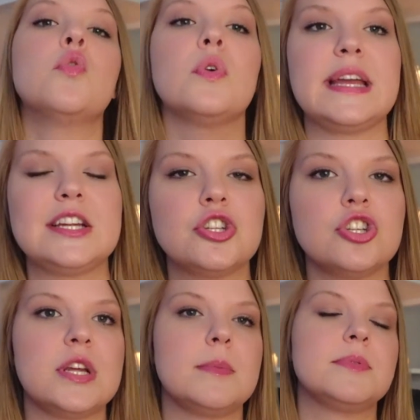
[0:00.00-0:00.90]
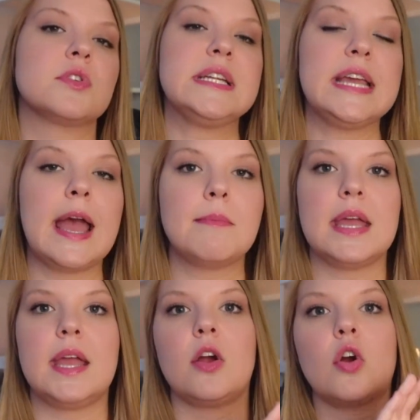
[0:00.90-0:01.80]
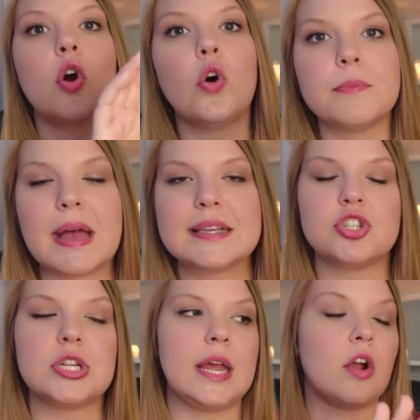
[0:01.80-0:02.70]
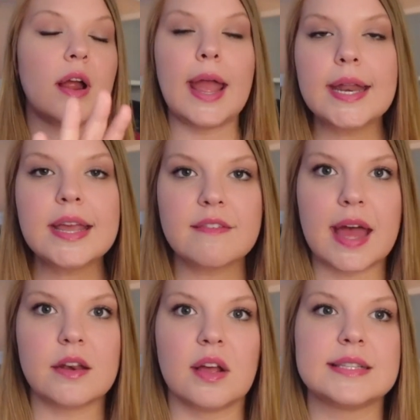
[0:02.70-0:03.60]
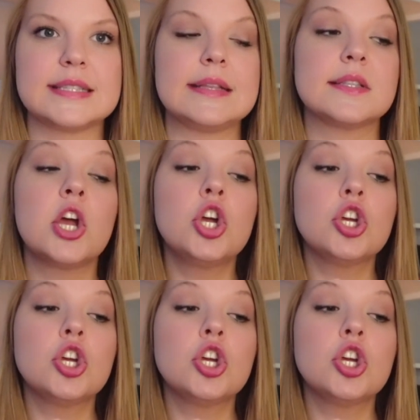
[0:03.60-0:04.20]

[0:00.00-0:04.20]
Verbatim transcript: relationships or DMing or cold messaging or any of that nonsense.